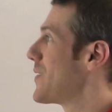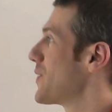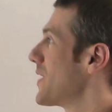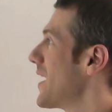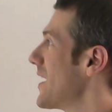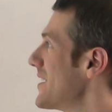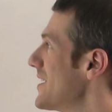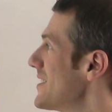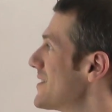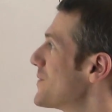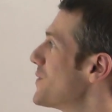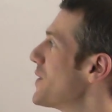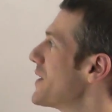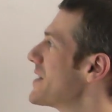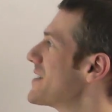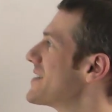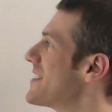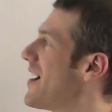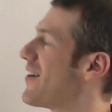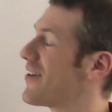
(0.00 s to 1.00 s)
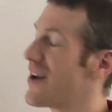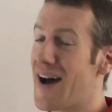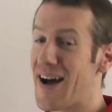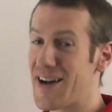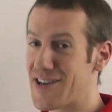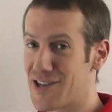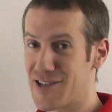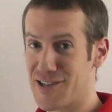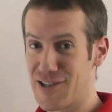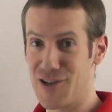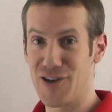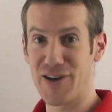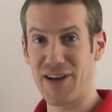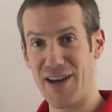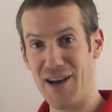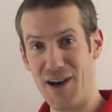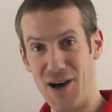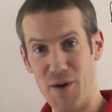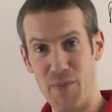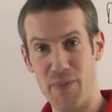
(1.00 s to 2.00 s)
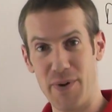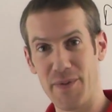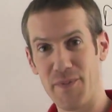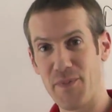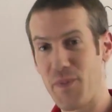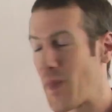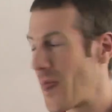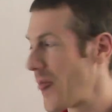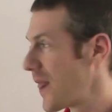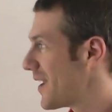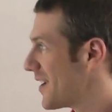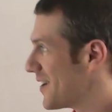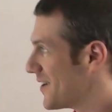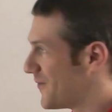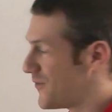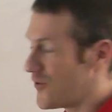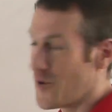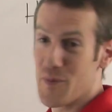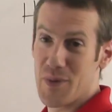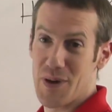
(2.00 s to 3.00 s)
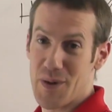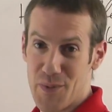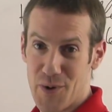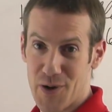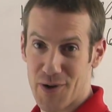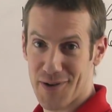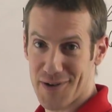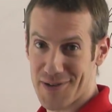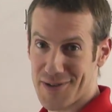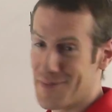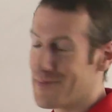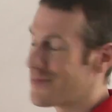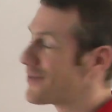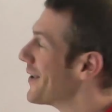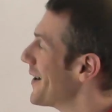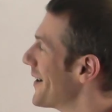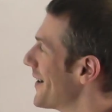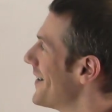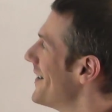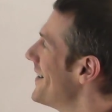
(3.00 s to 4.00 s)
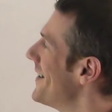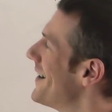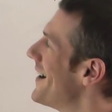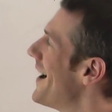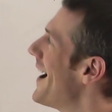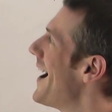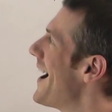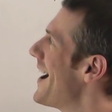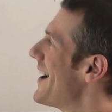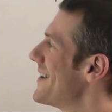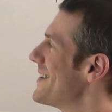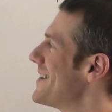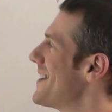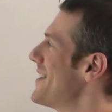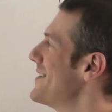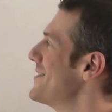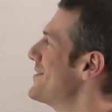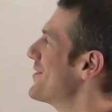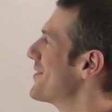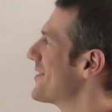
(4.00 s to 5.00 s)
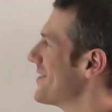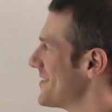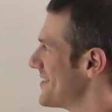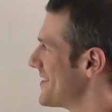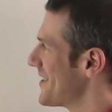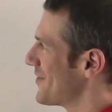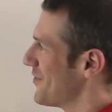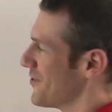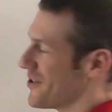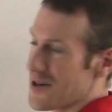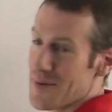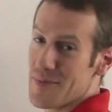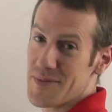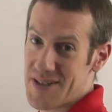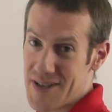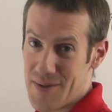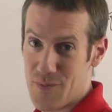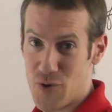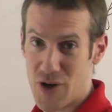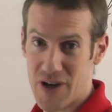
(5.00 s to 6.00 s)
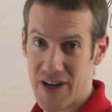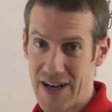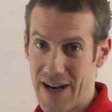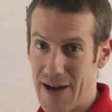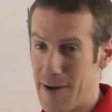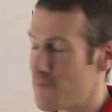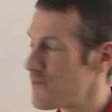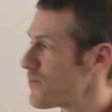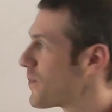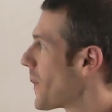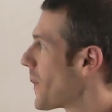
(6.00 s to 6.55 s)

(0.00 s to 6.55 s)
When I need to work this out, I just look it up in a formula book or something, and then you can stick all the numbers in and work it out.